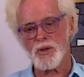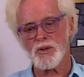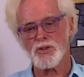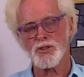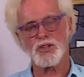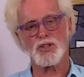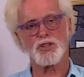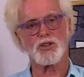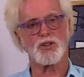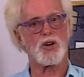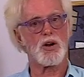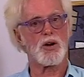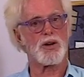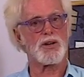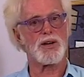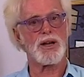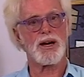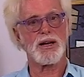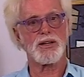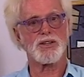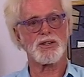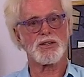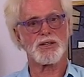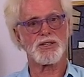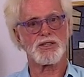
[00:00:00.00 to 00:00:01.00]
start
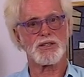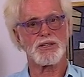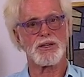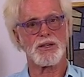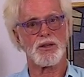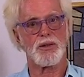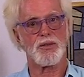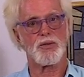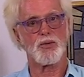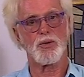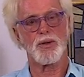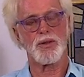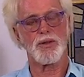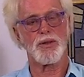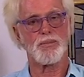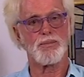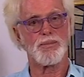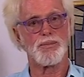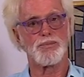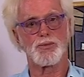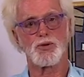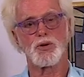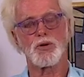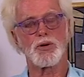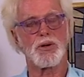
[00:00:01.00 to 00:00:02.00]
digesting with
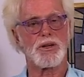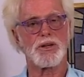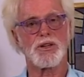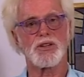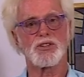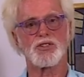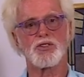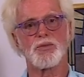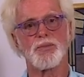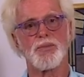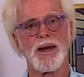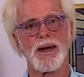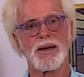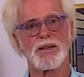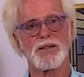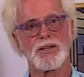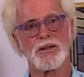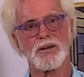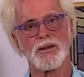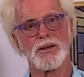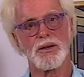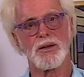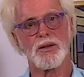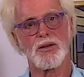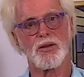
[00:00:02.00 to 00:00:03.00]
the trillions of
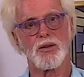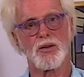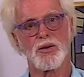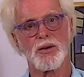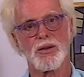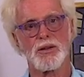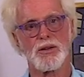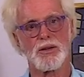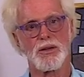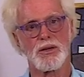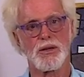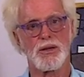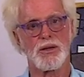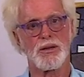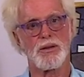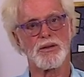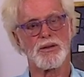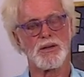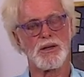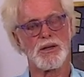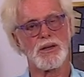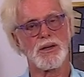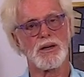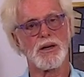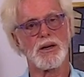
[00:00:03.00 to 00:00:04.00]
bacteria that are in the
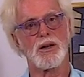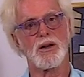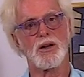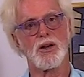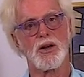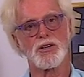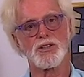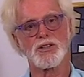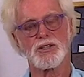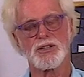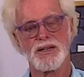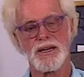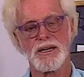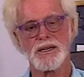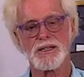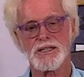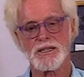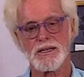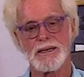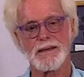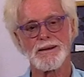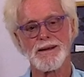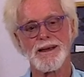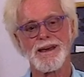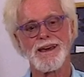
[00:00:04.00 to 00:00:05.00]
the uh, large
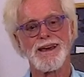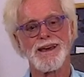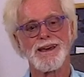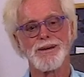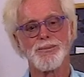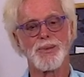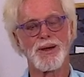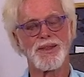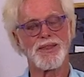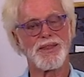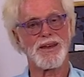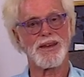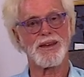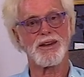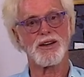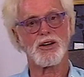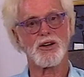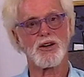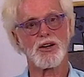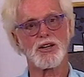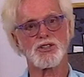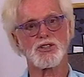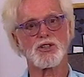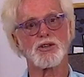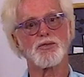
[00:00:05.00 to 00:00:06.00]
intestine. But they, it
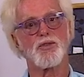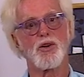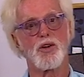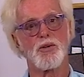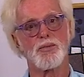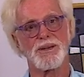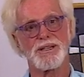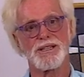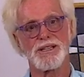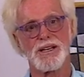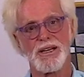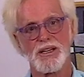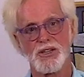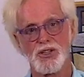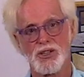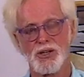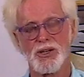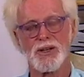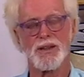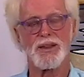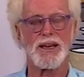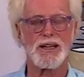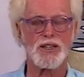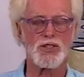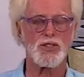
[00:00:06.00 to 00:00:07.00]
causes
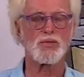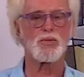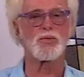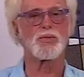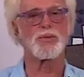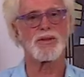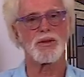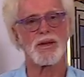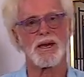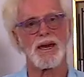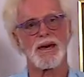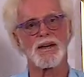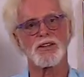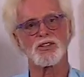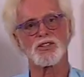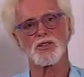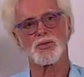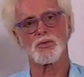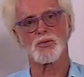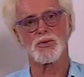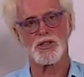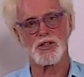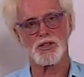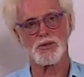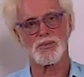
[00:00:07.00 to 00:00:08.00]
fermentation, and that's the gas
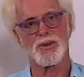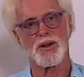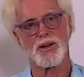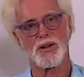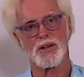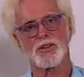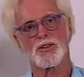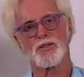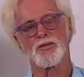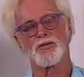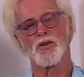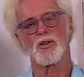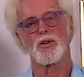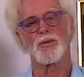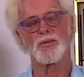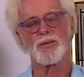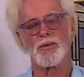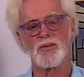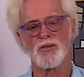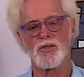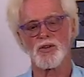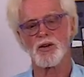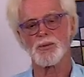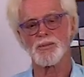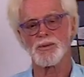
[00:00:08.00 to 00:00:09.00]
that we smell. It's
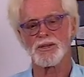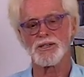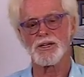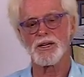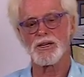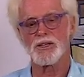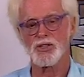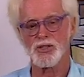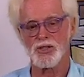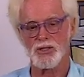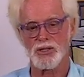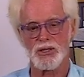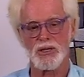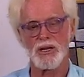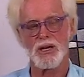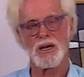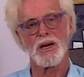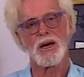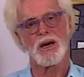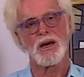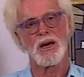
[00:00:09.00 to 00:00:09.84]
fer- fermentation